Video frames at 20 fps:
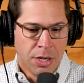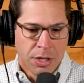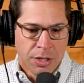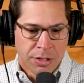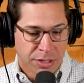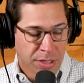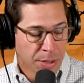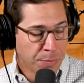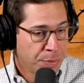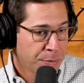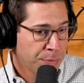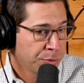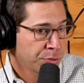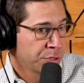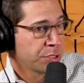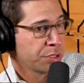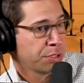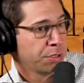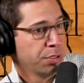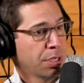Some people
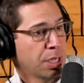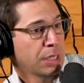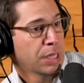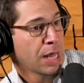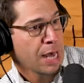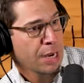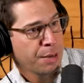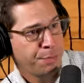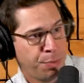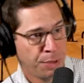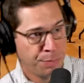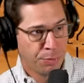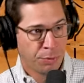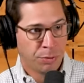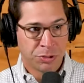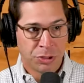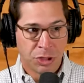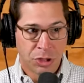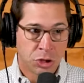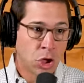just, a lot of
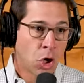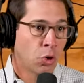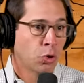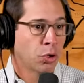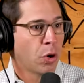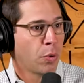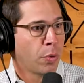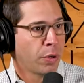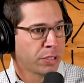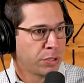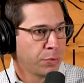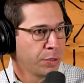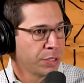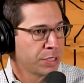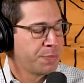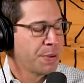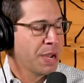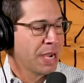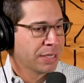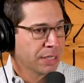people just don't know what to
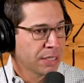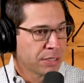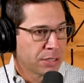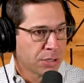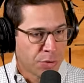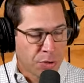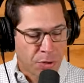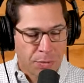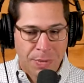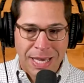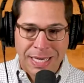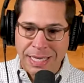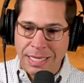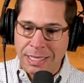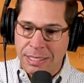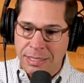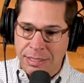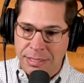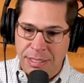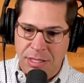expect. And so they're
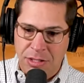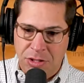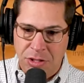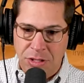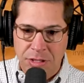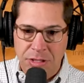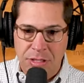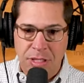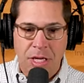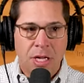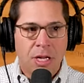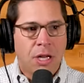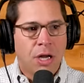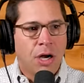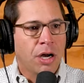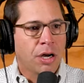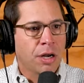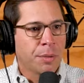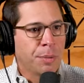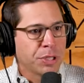making decisions
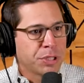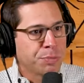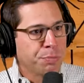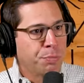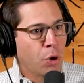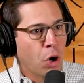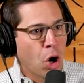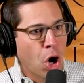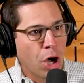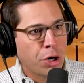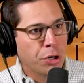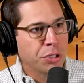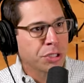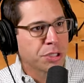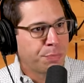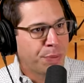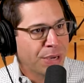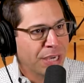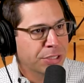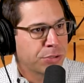on a much broader
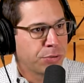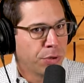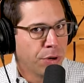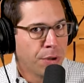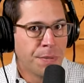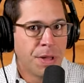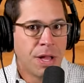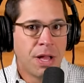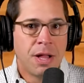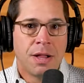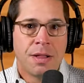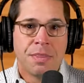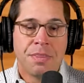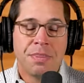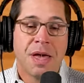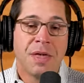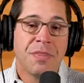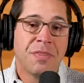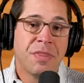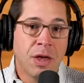spectrum
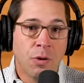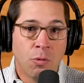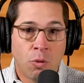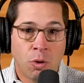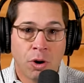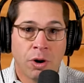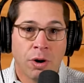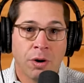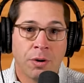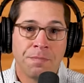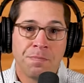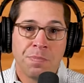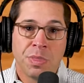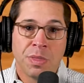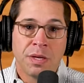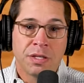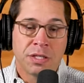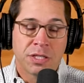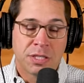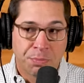than they were
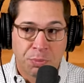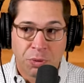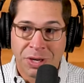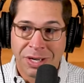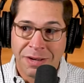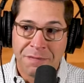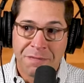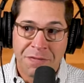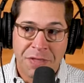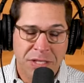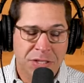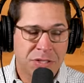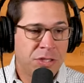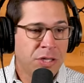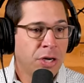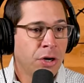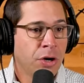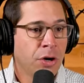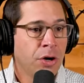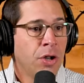spring of this
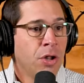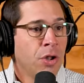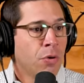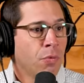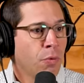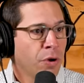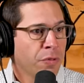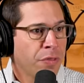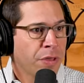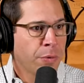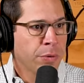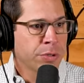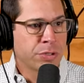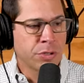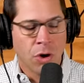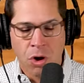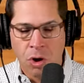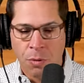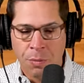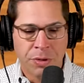year where there was
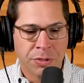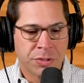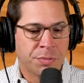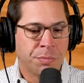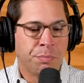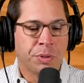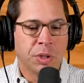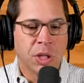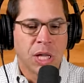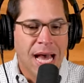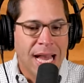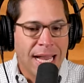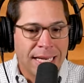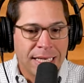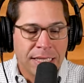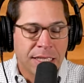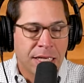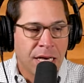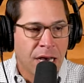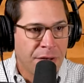almost
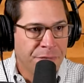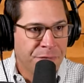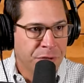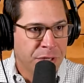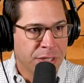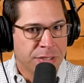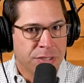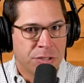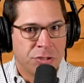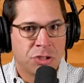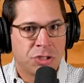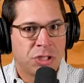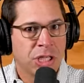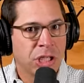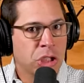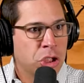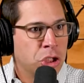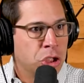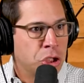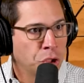blind confidence, just
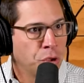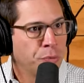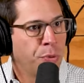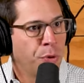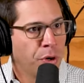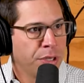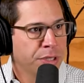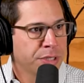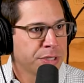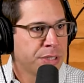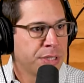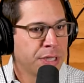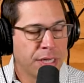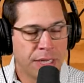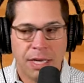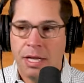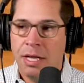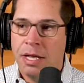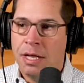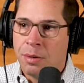exuberance
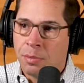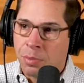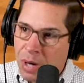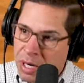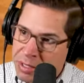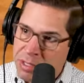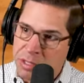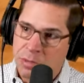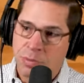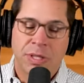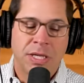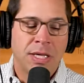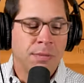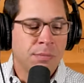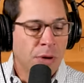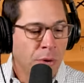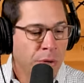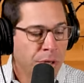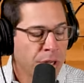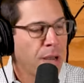that prices would keep
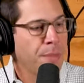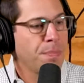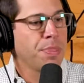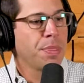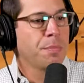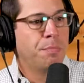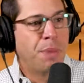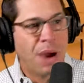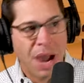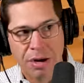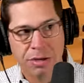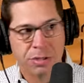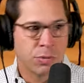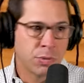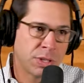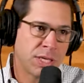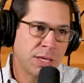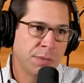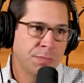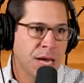going up, buyers
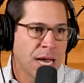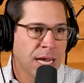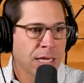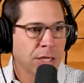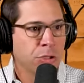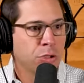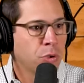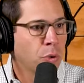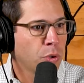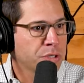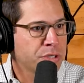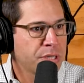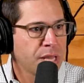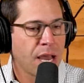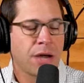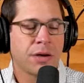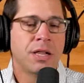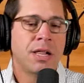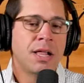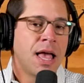would keep knocking doors
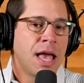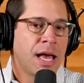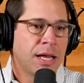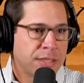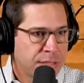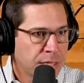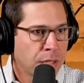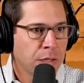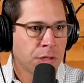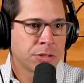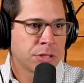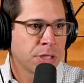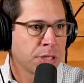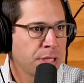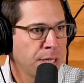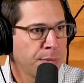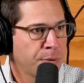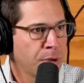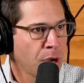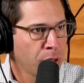down, and sellers could
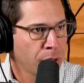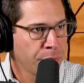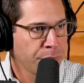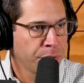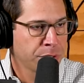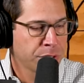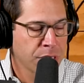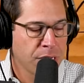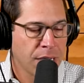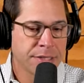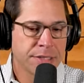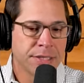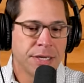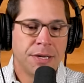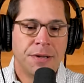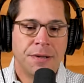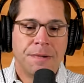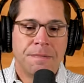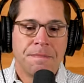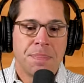keep calling their shots.
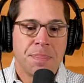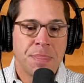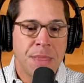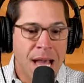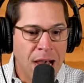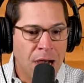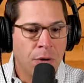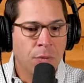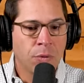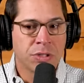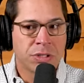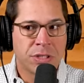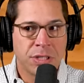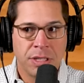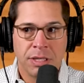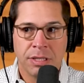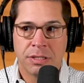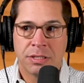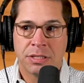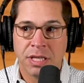Now we're
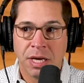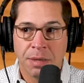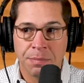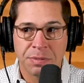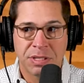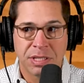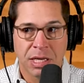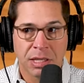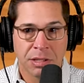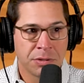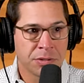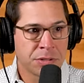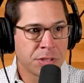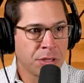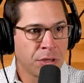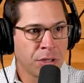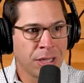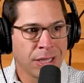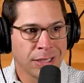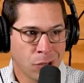seeing some sellers that
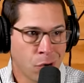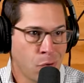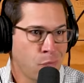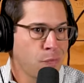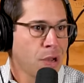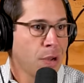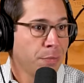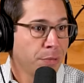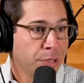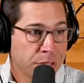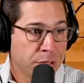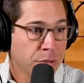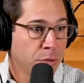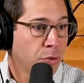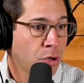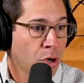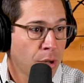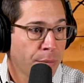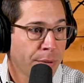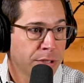are like, nope, I'm going to still
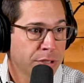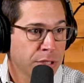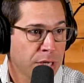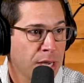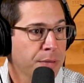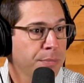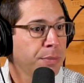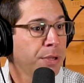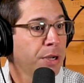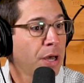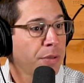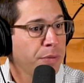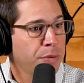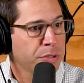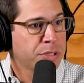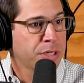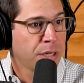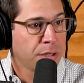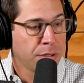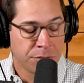call my shot. But other
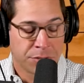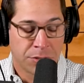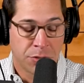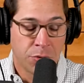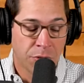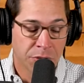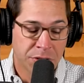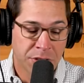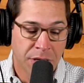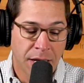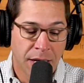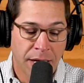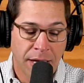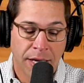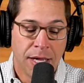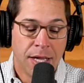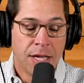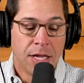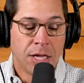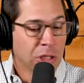sellers who are
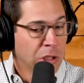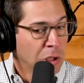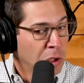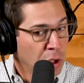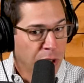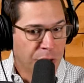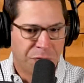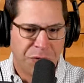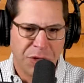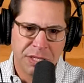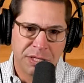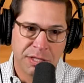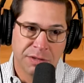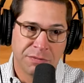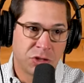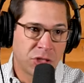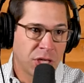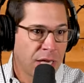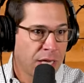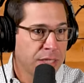saying, look, things have
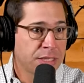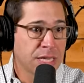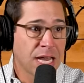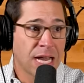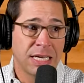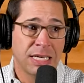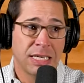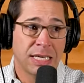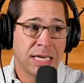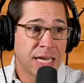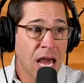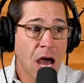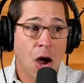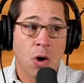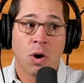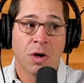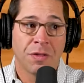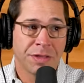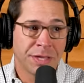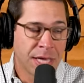changed. I need to get out
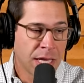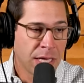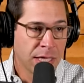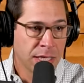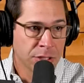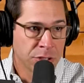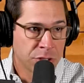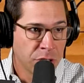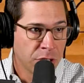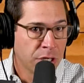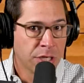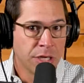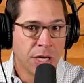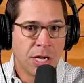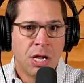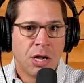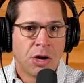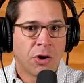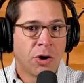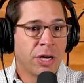while the getting is good,
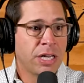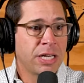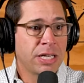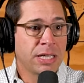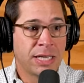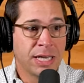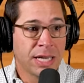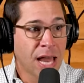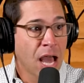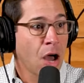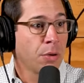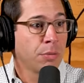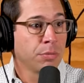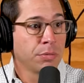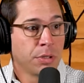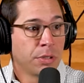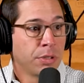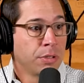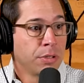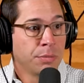or I need to get out
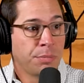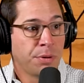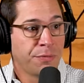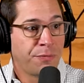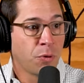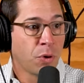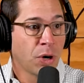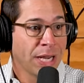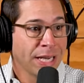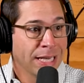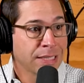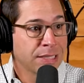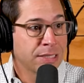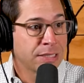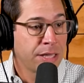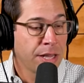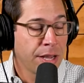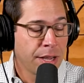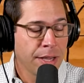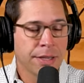before I get
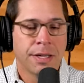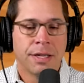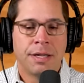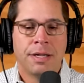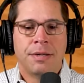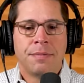stuck.